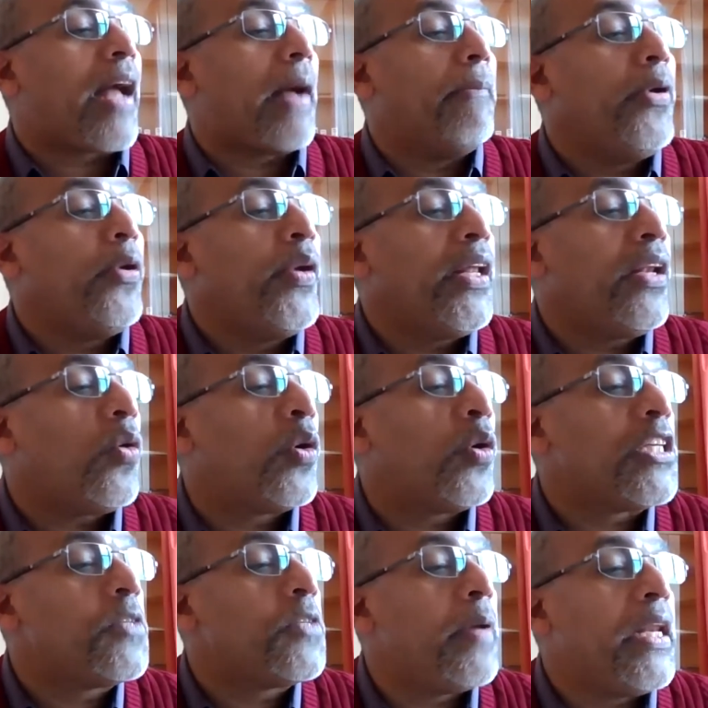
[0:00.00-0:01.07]
of communion
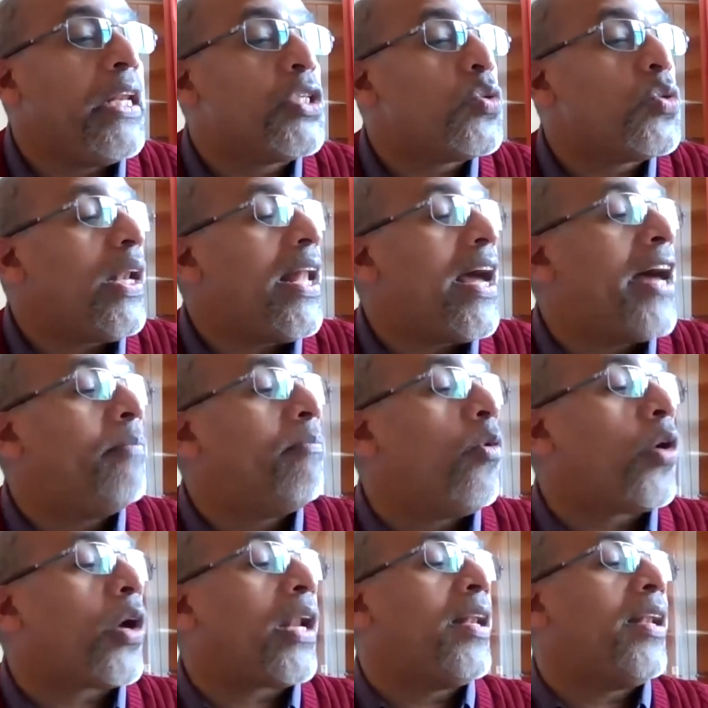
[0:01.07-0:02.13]
on the spiritual and
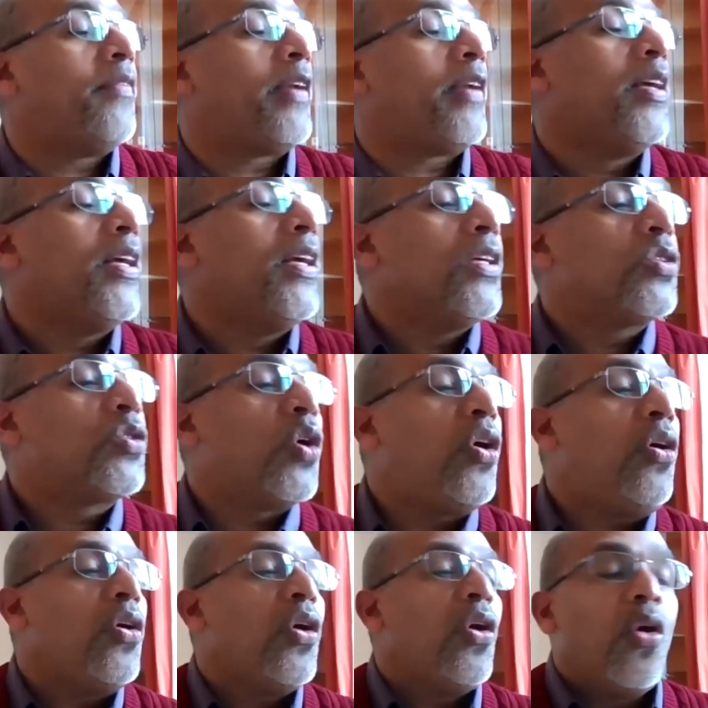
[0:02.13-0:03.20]
moral level.
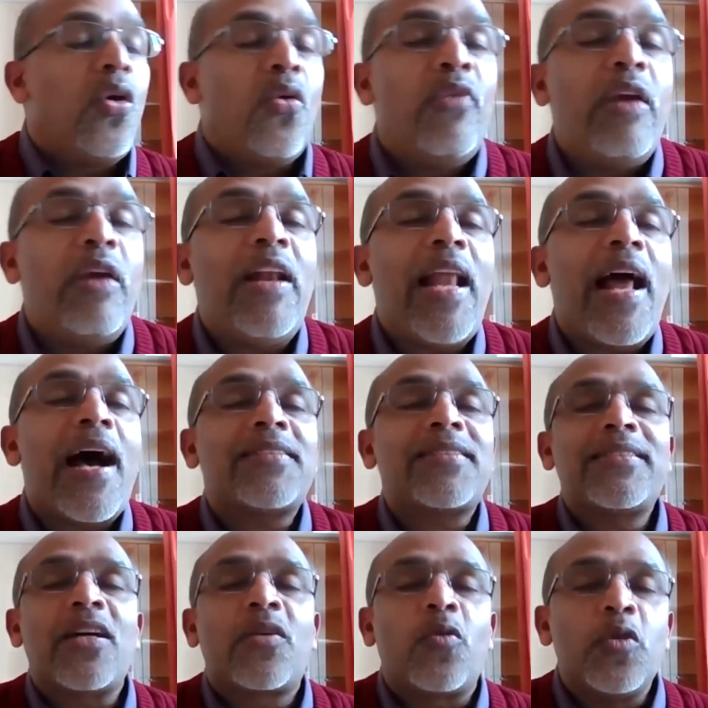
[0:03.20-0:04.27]
So we will
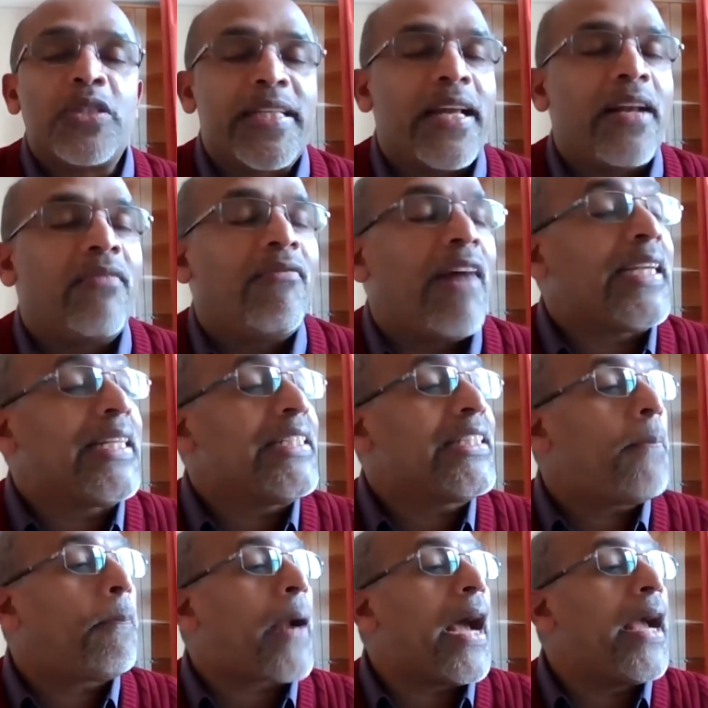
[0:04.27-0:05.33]
ask the question, what is
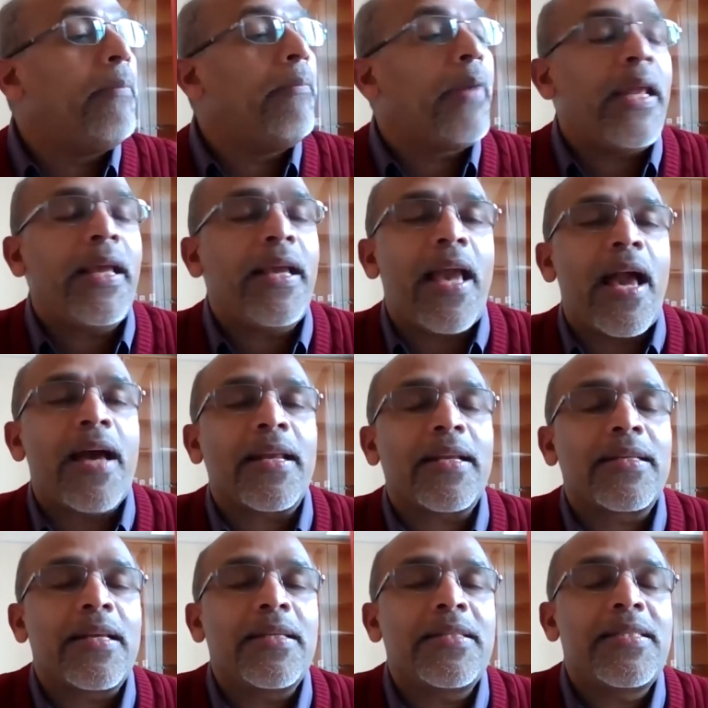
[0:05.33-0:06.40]
the primary
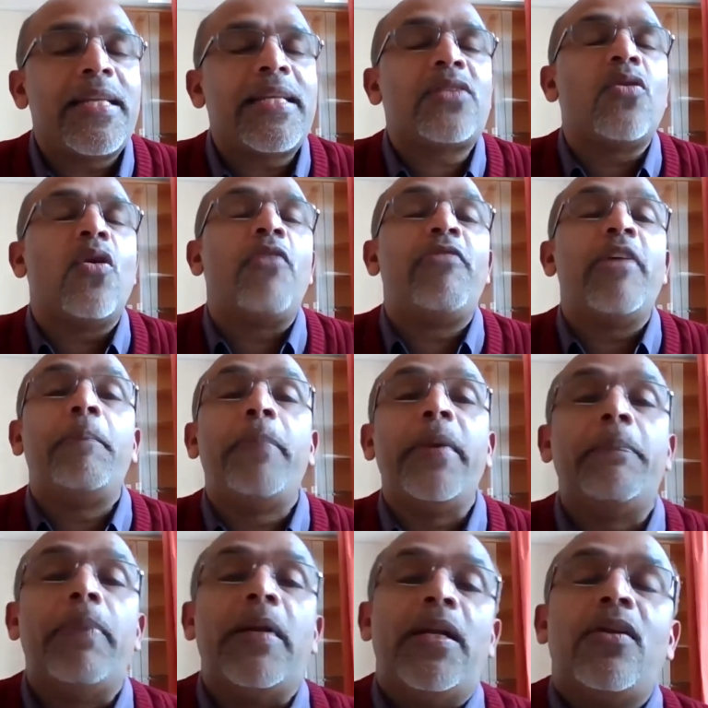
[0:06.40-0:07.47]
characteristic of a
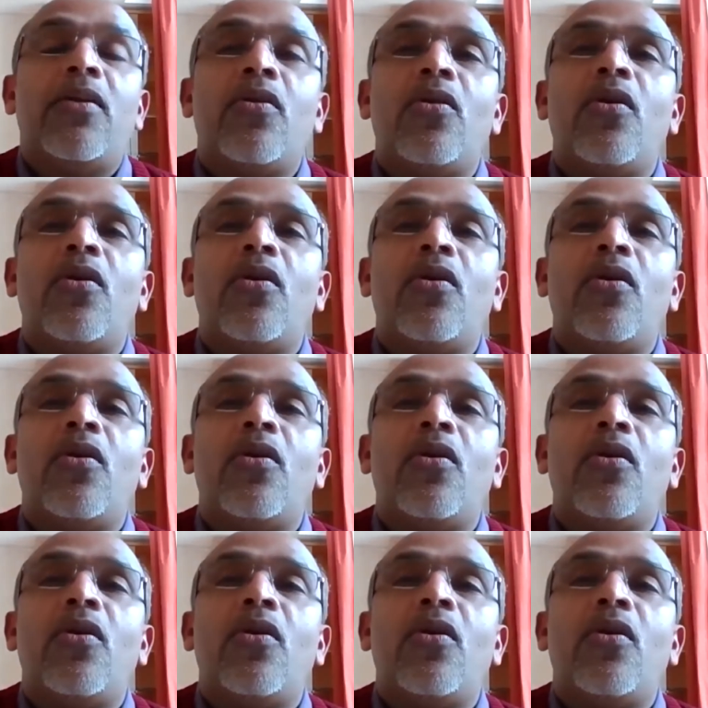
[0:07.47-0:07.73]
people,